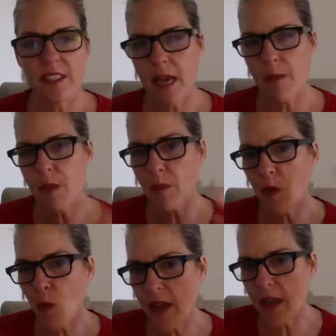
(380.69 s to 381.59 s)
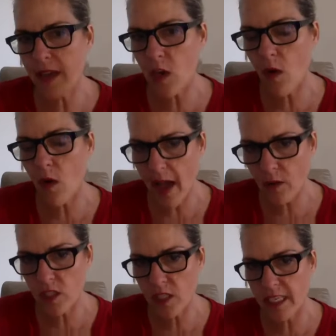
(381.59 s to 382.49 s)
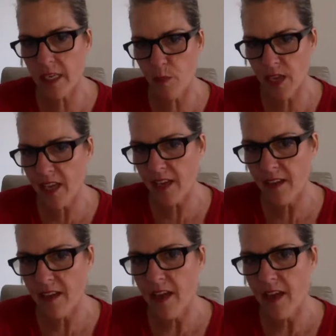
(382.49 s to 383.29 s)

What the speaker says: That may be why they go out to get a bid,